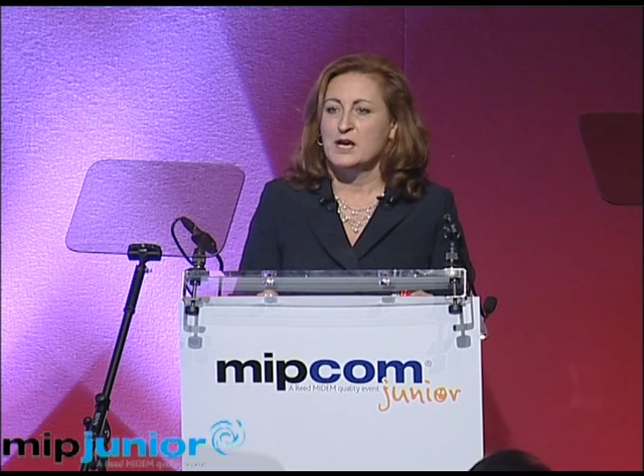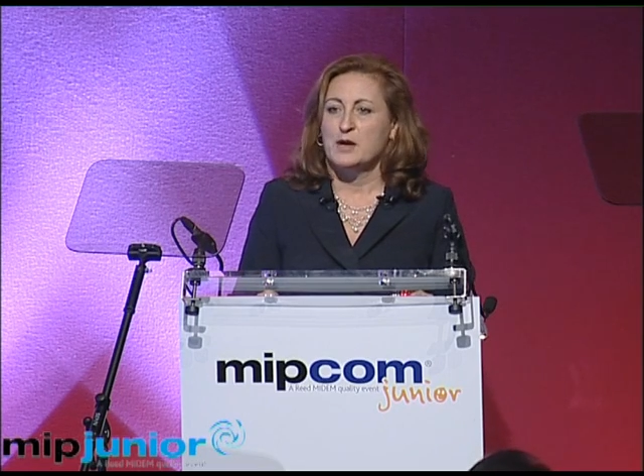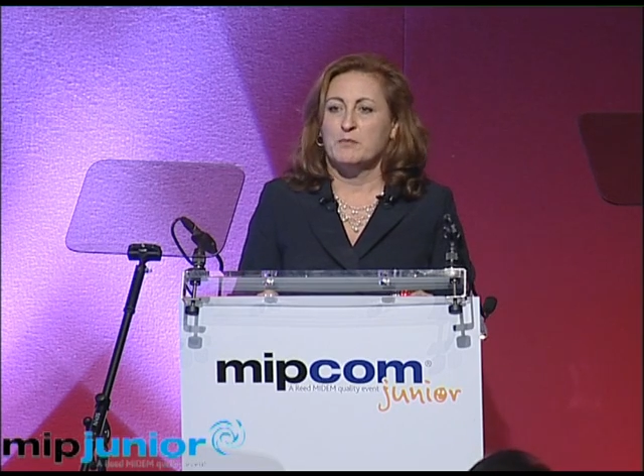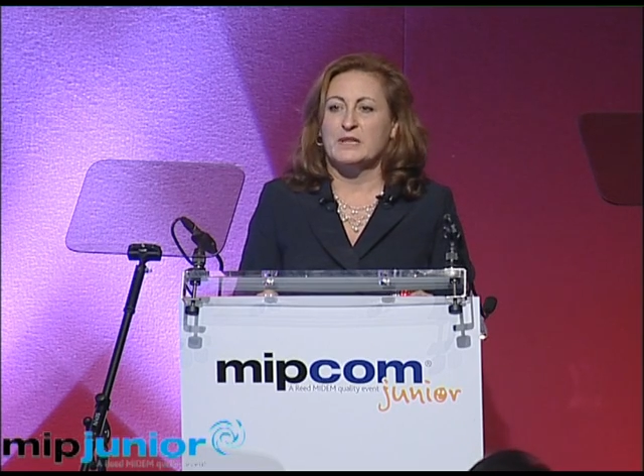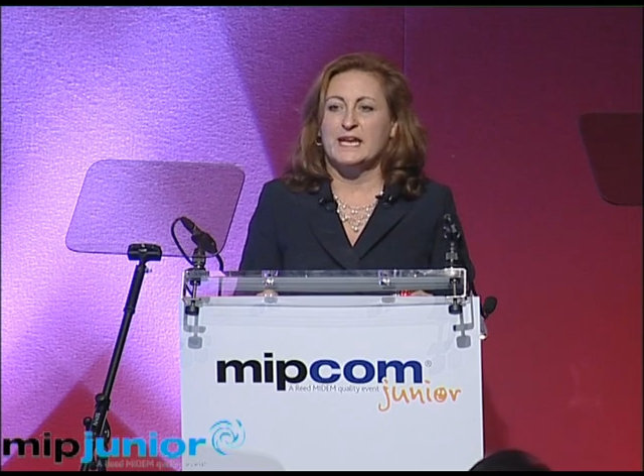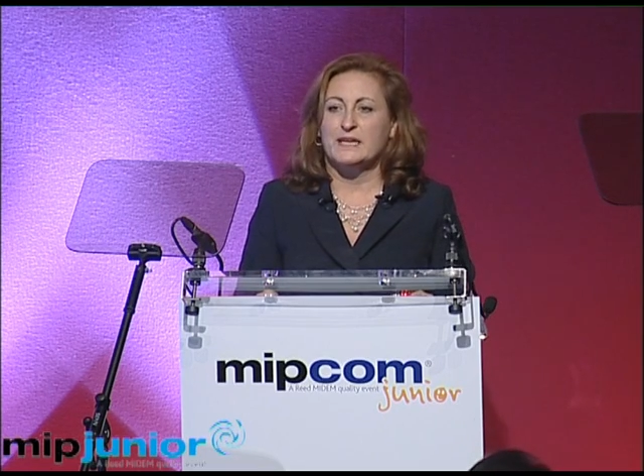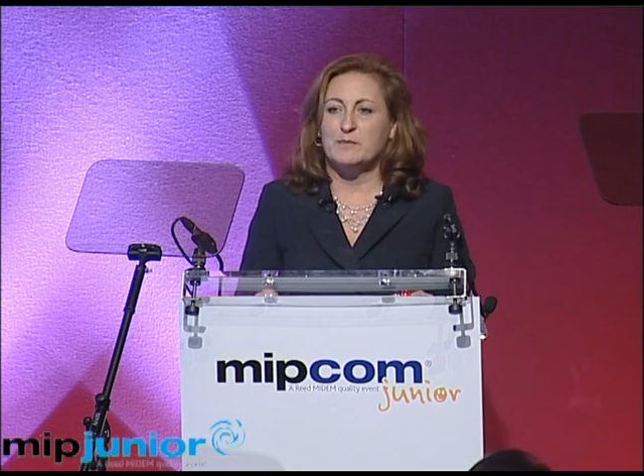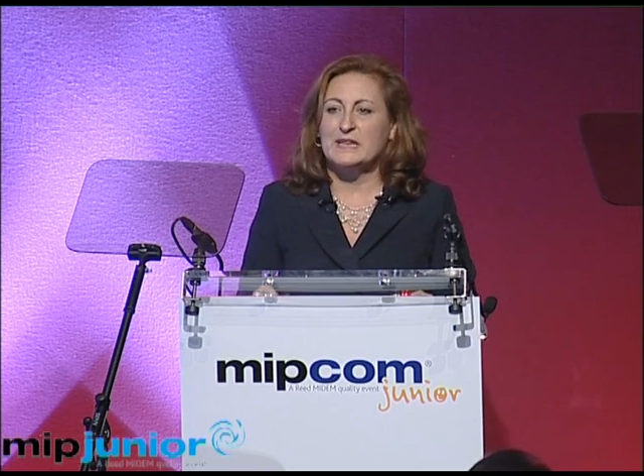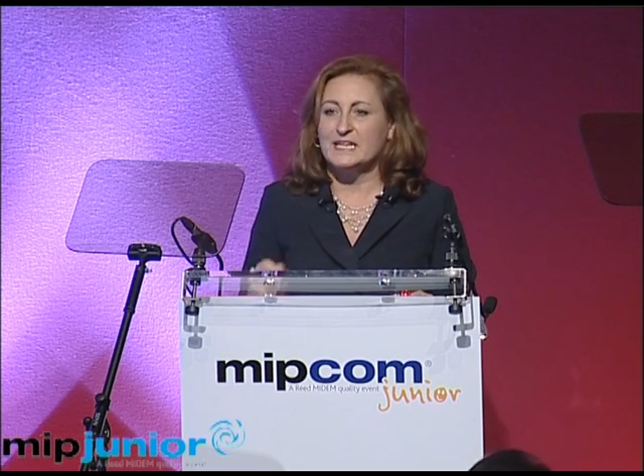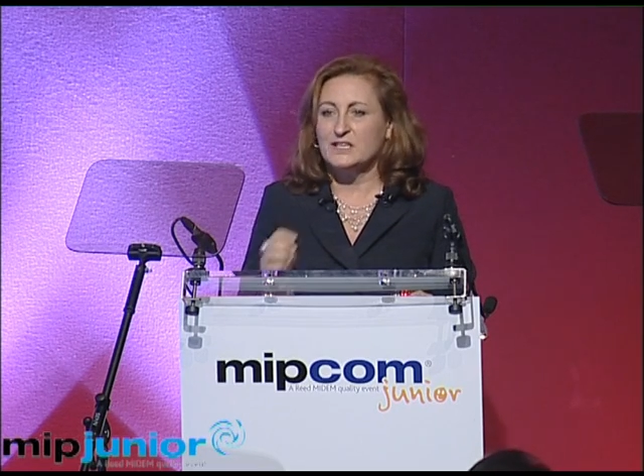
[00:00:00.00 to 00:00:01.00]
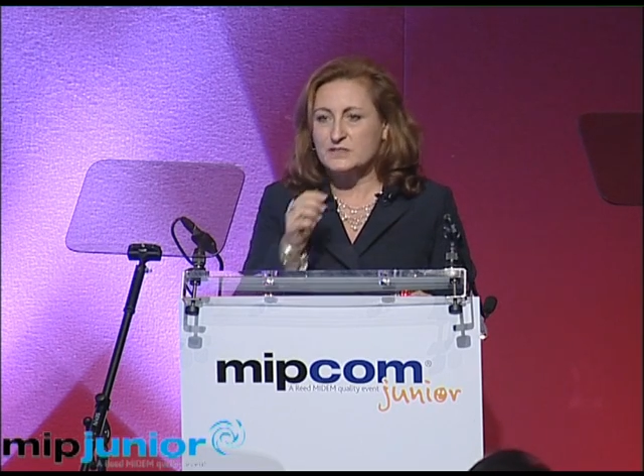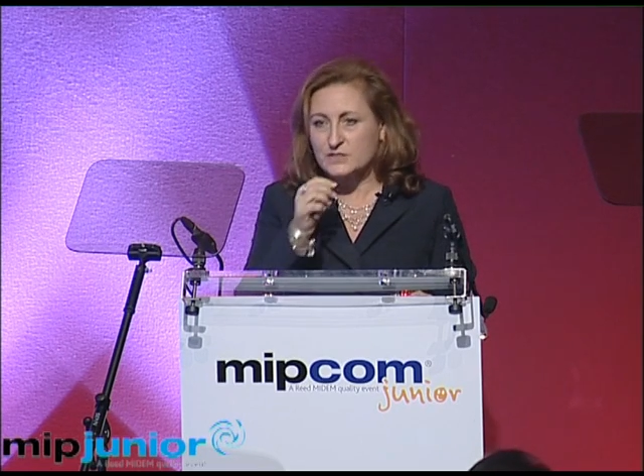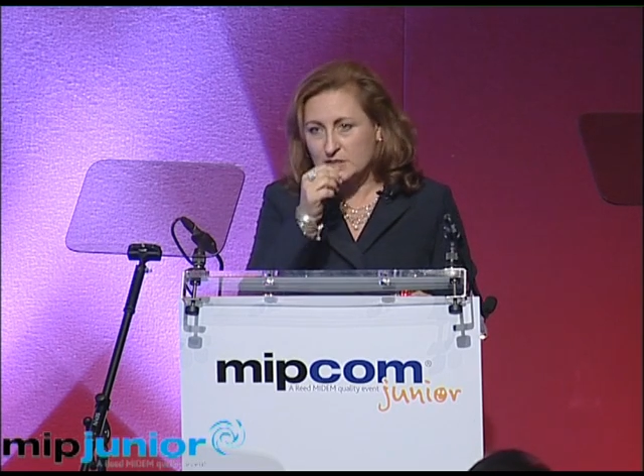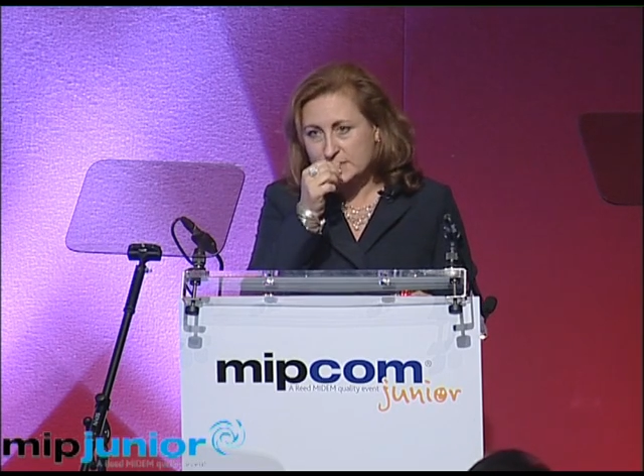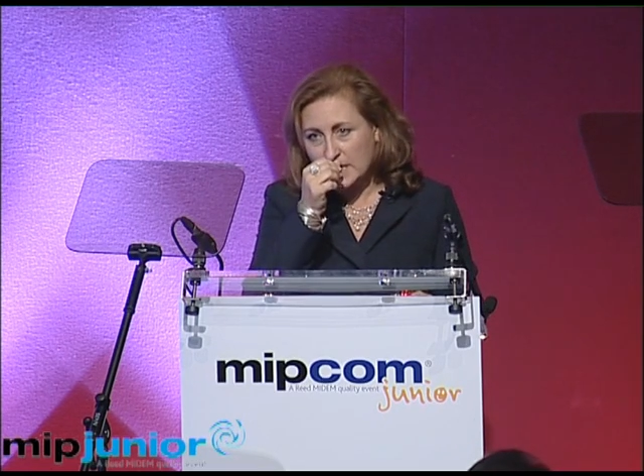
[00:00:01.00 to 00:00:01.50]
Millennials
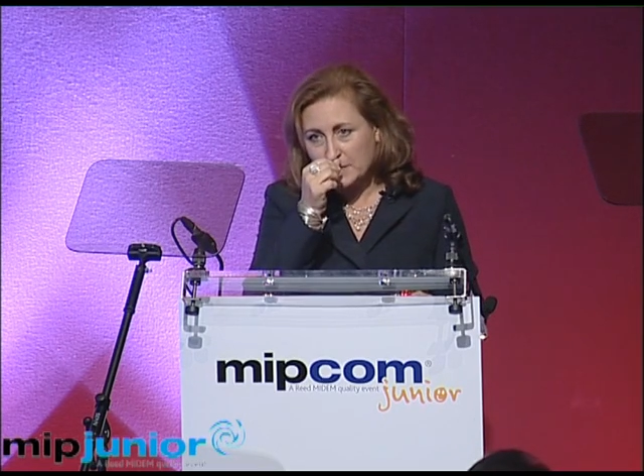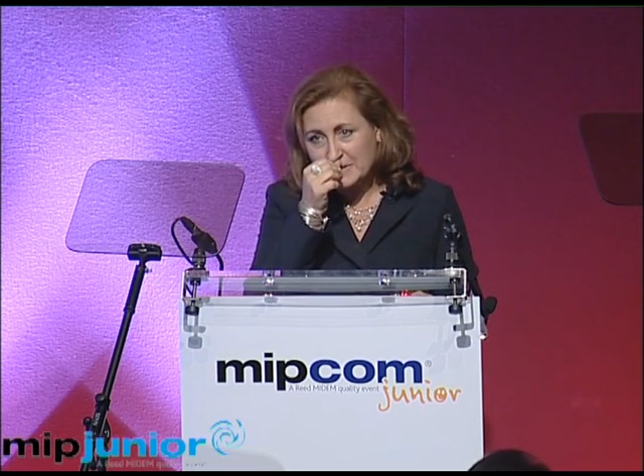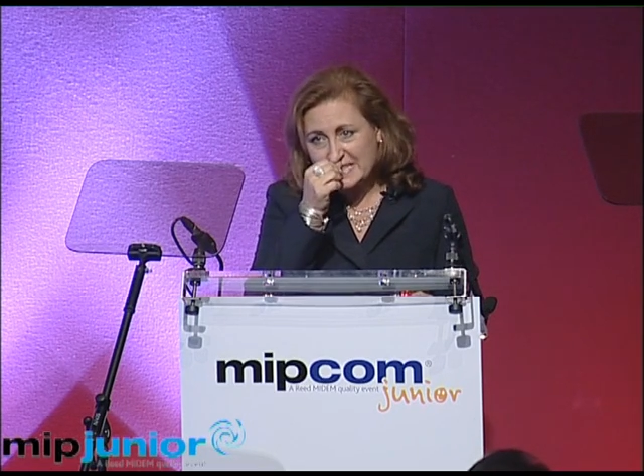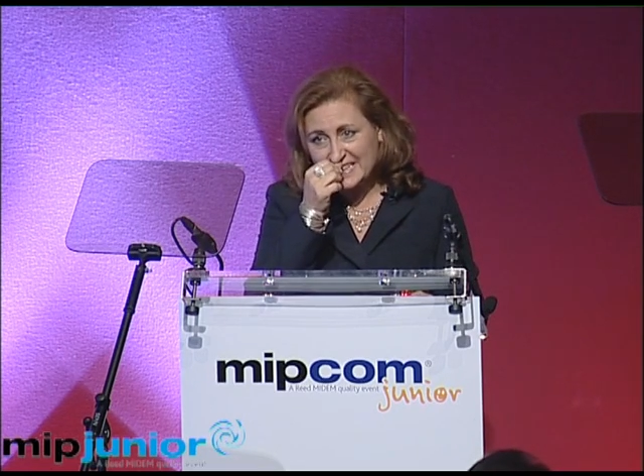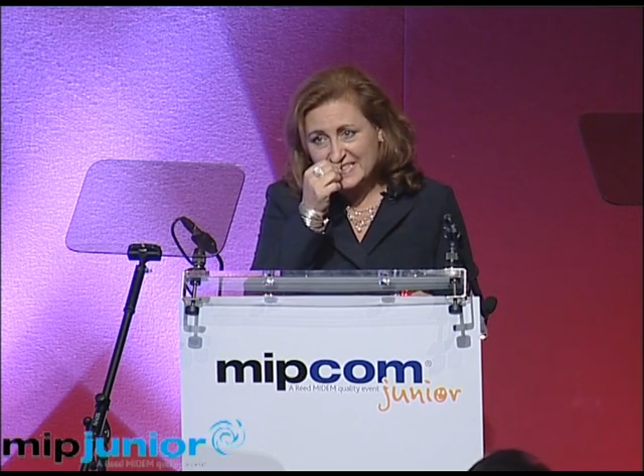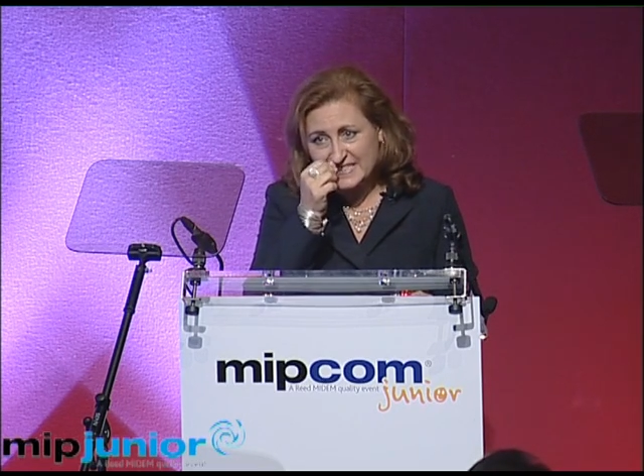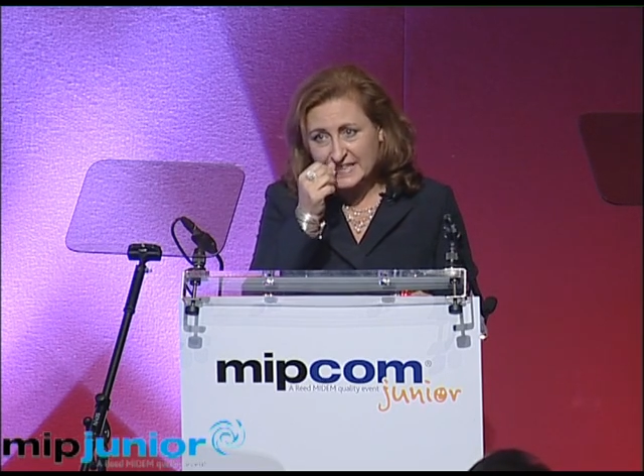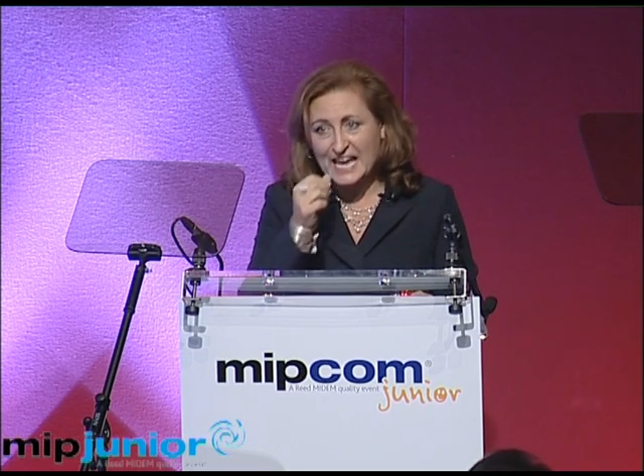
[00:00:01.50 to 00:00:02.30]
are simultaneously